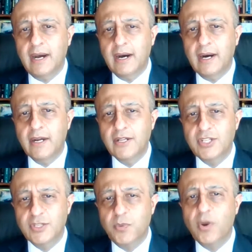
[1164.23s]
uh,
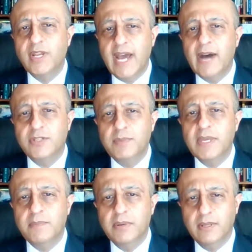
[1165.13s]
just point out to
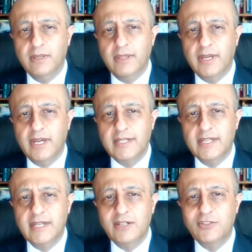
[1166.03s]
people that
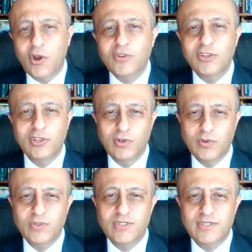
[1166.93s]
don't
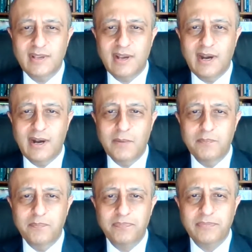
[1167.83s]
use
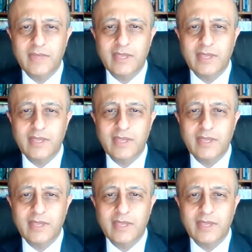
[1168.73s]
um,